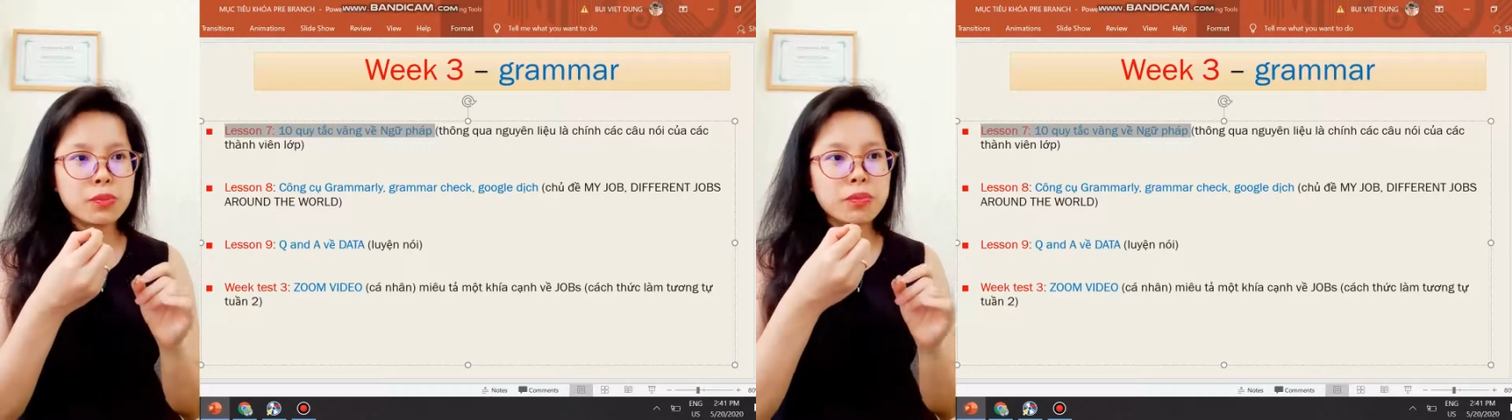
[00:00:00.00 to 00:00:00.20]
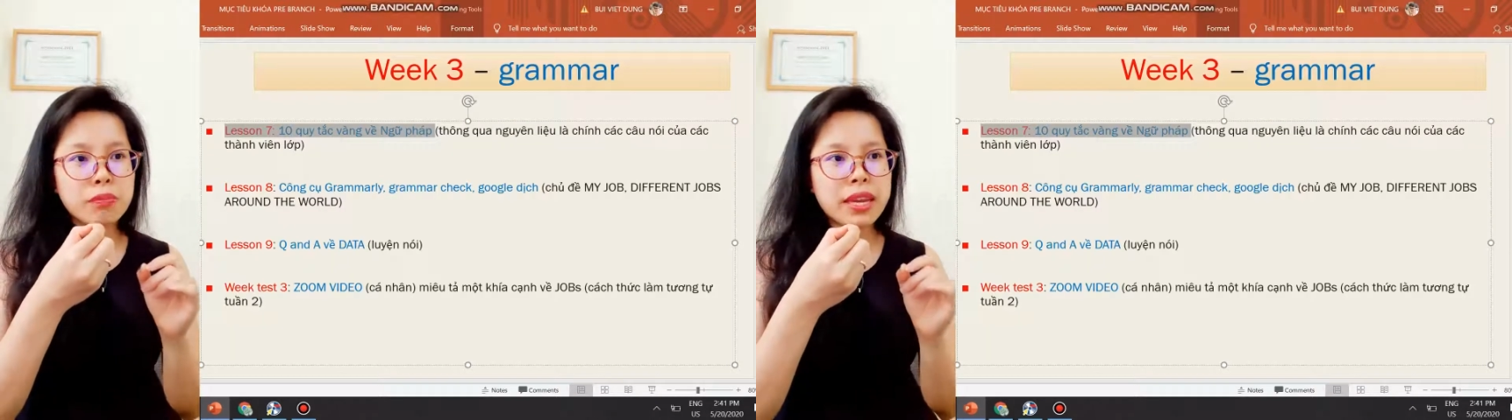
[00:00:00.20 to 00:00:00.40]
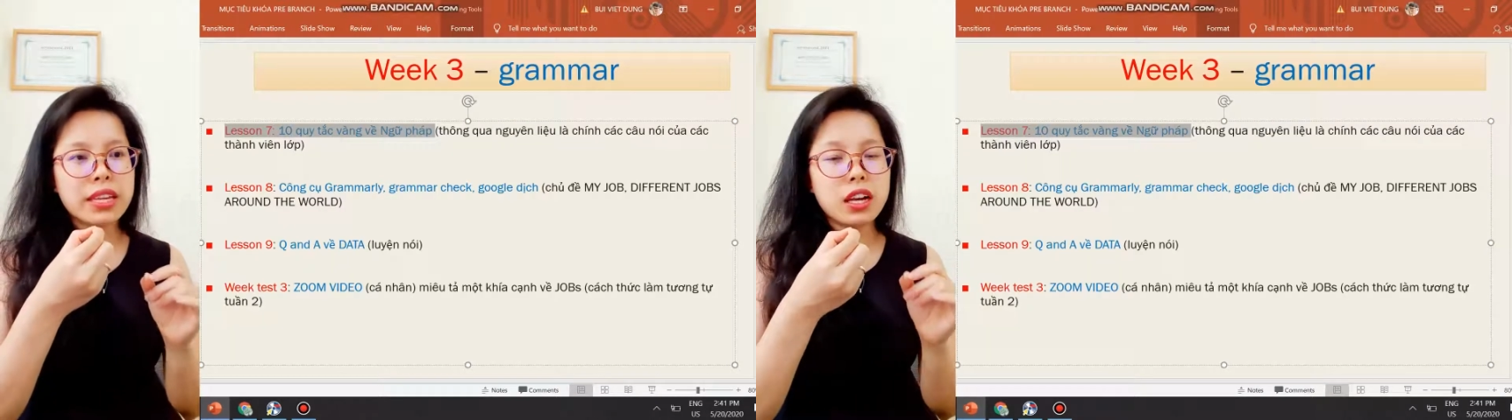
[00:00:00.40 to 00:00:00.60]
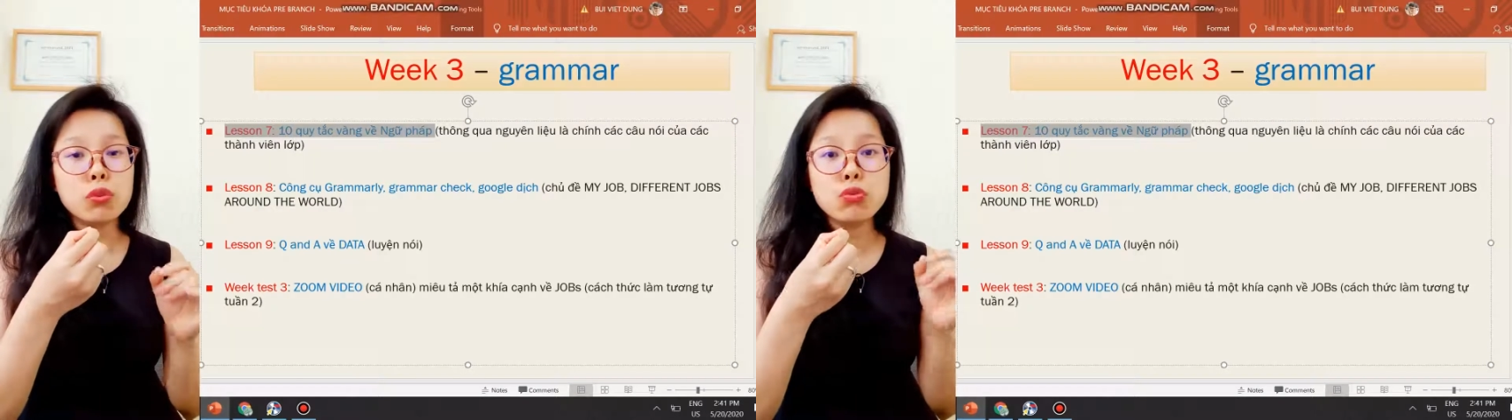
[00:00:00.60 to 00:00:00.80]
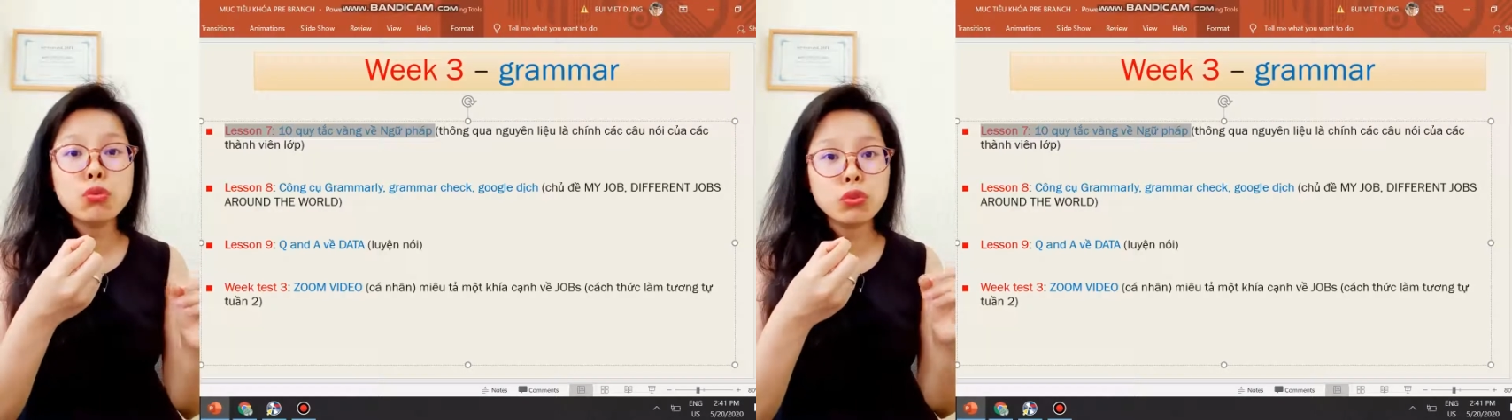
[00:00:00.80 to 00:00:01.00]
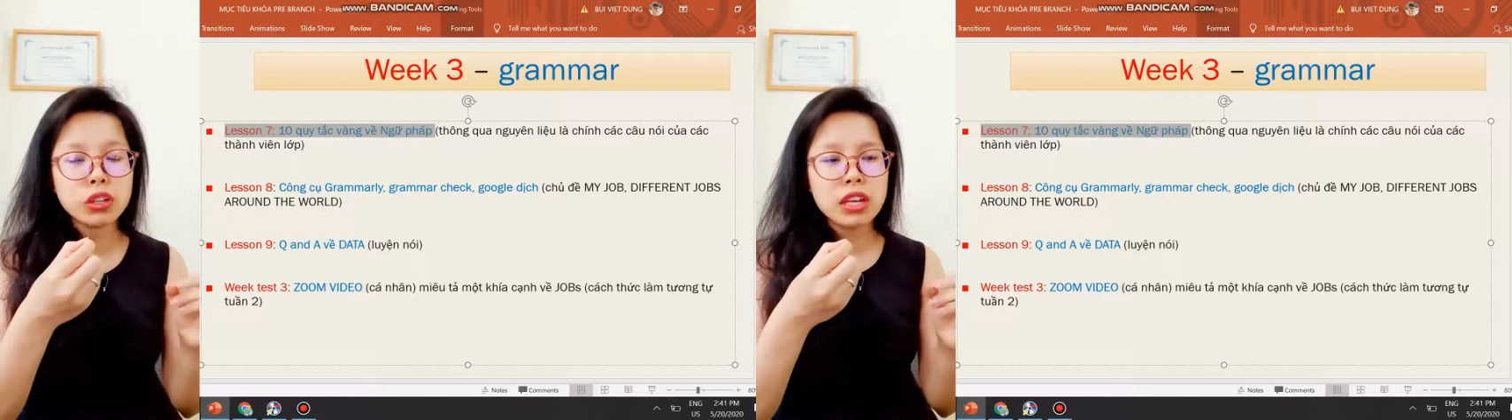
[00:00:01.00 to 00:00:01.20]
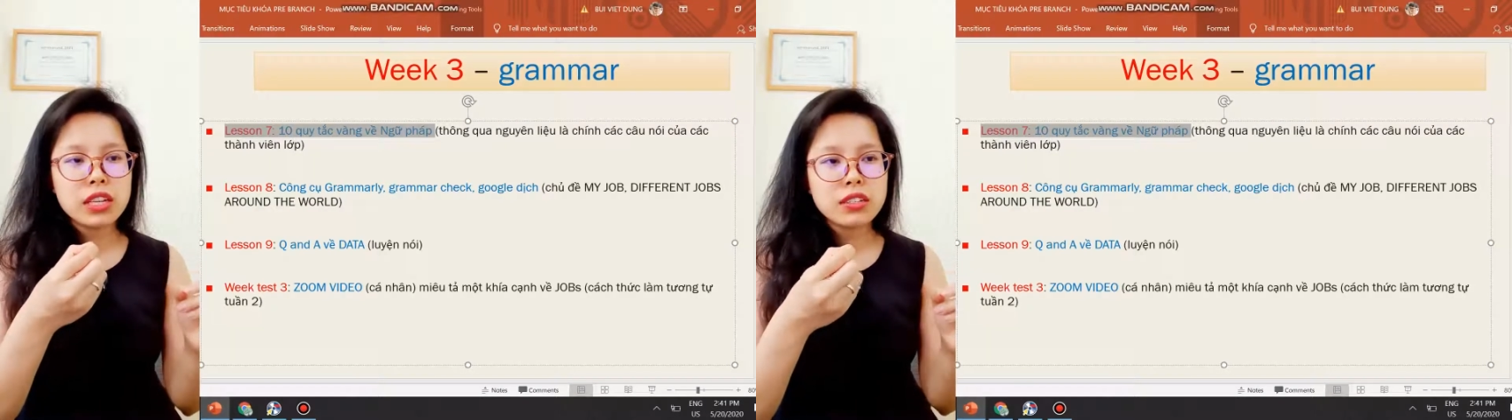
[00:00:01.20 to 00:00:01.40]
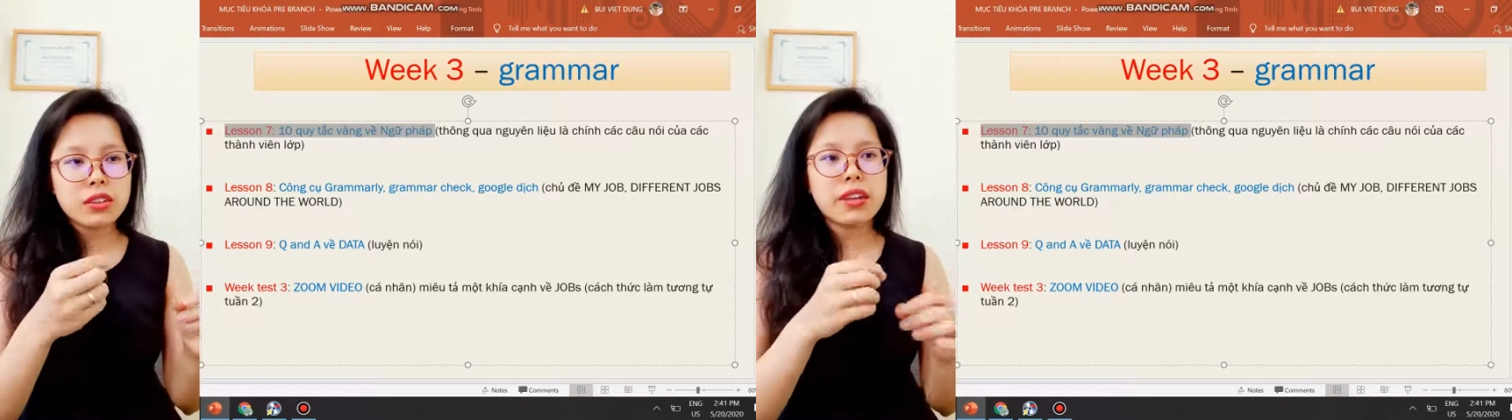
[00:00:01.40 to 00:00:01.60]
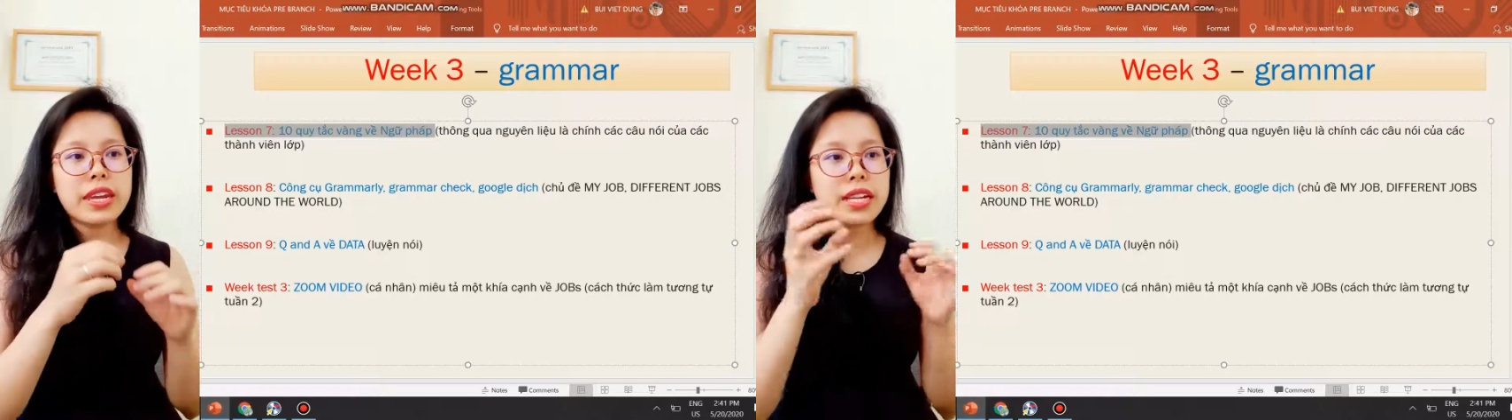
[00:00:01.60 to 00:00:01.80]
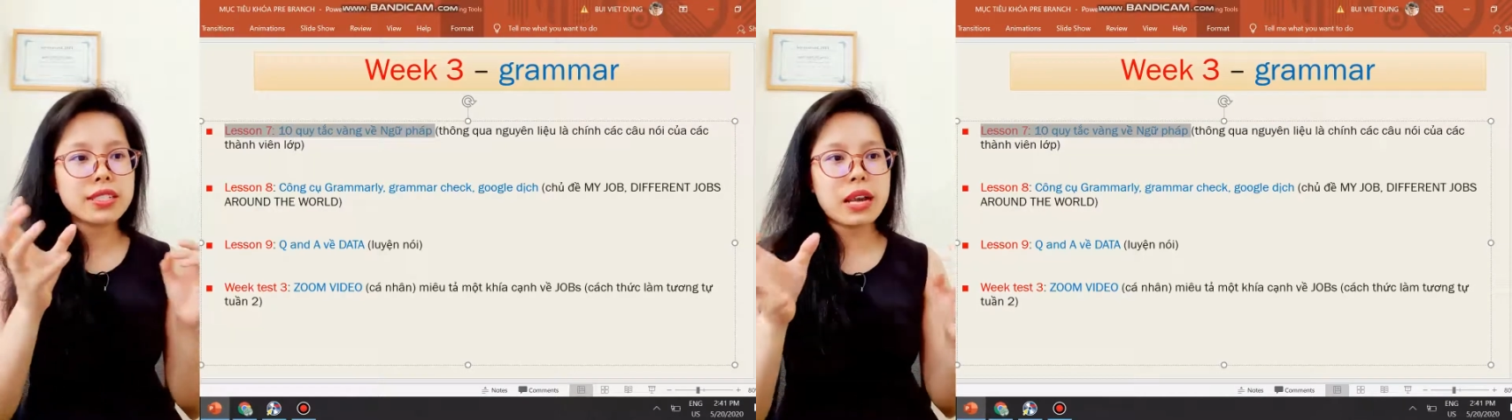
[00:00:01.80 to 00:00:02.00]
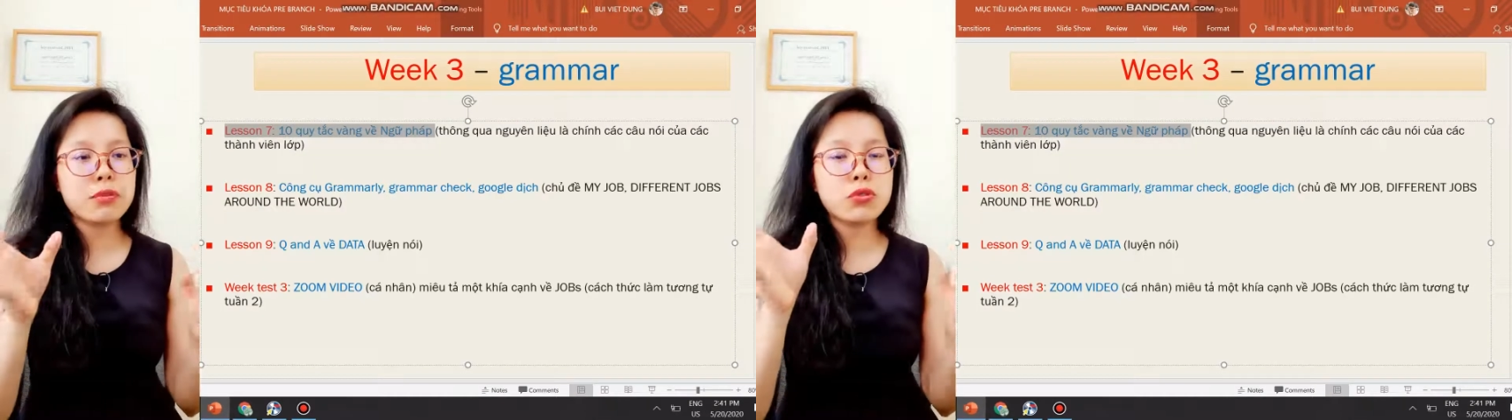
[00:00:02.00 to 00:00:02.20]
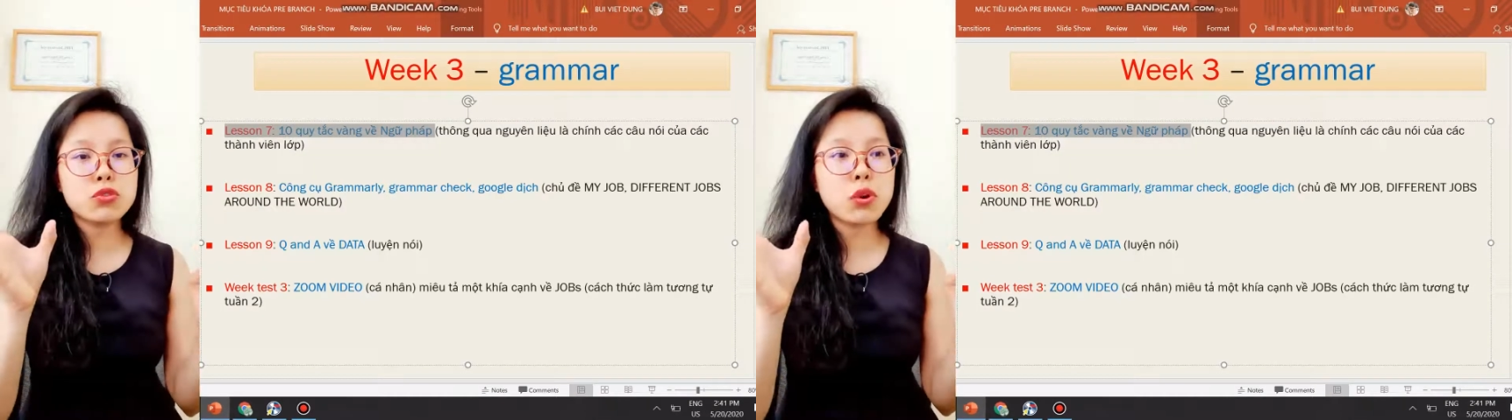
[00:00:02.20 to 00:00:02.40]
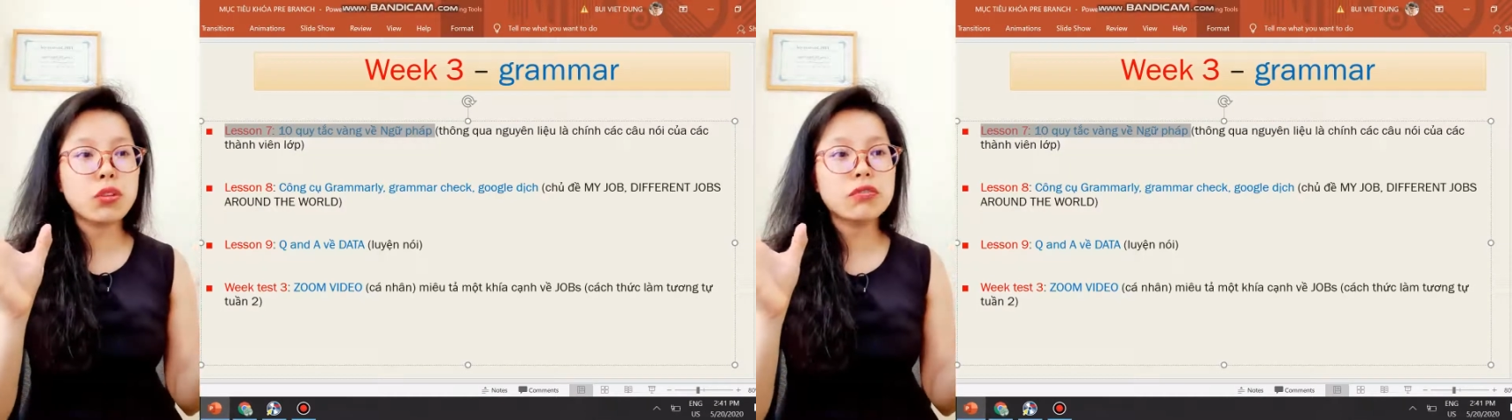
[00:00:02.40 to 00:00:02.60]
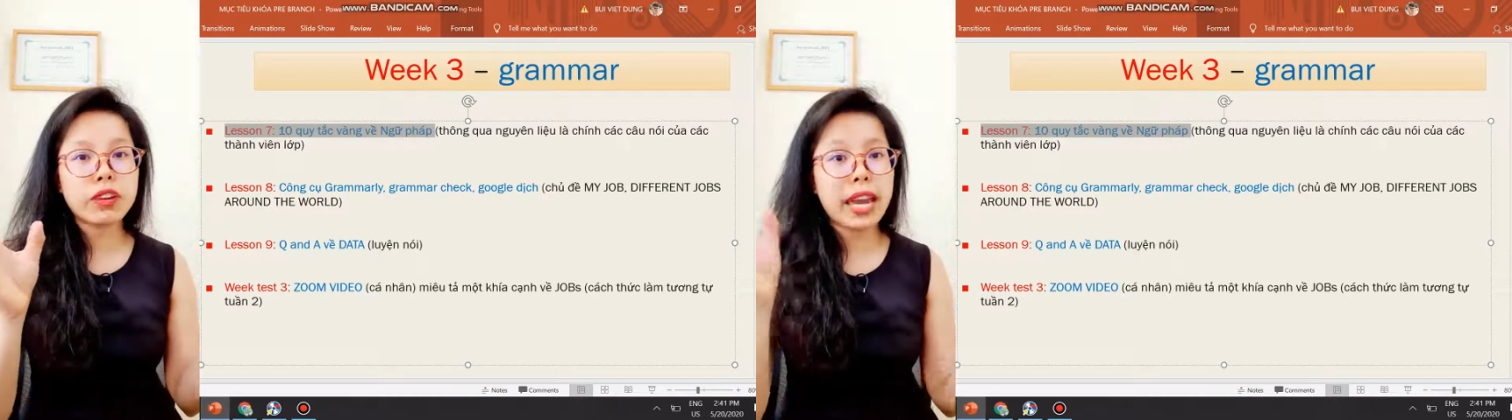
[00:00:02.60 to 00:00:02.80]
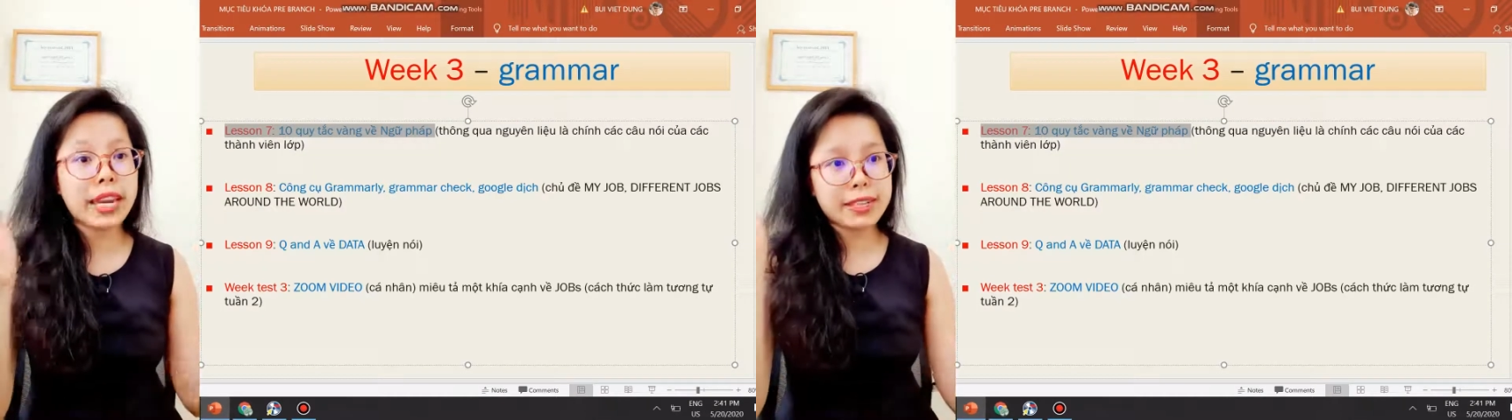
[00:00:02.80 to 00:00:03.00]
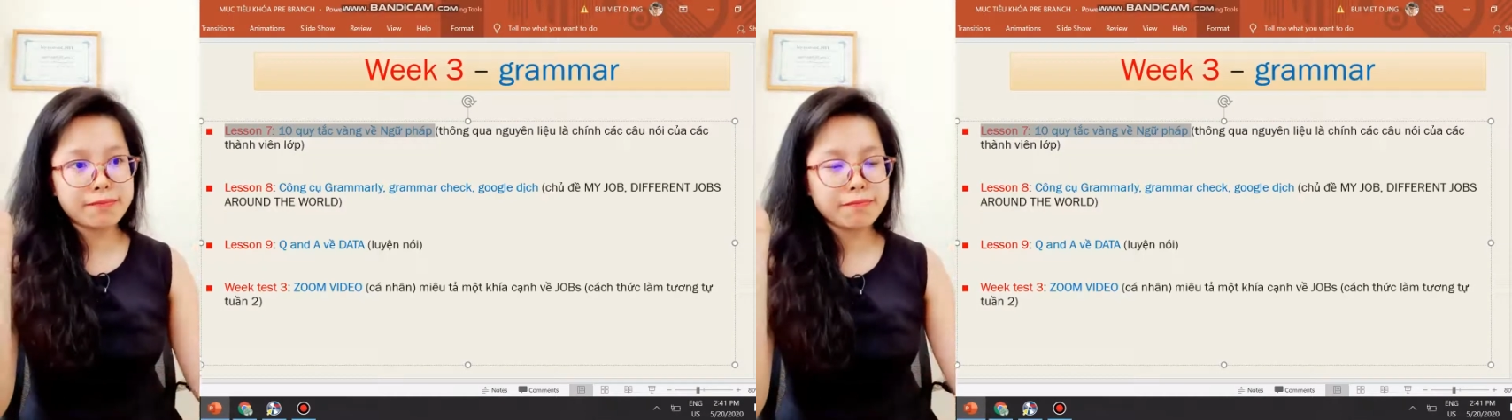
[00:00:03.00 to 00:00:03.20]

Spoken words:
make it a rule so that next time you don't forget it.